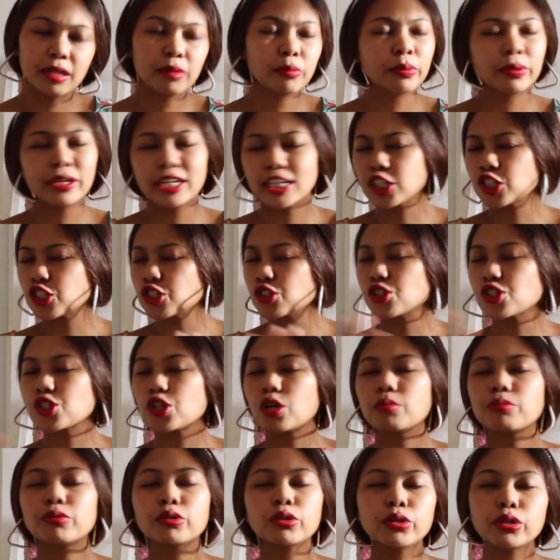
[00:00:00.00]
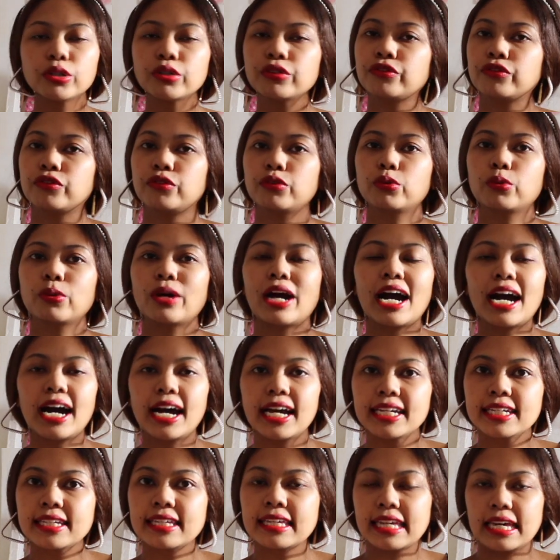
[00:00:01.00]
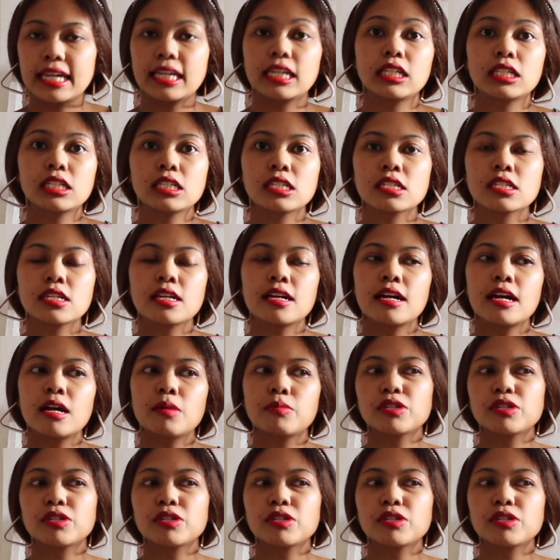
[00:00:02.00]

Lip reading: Pictures are beautiful, I get it,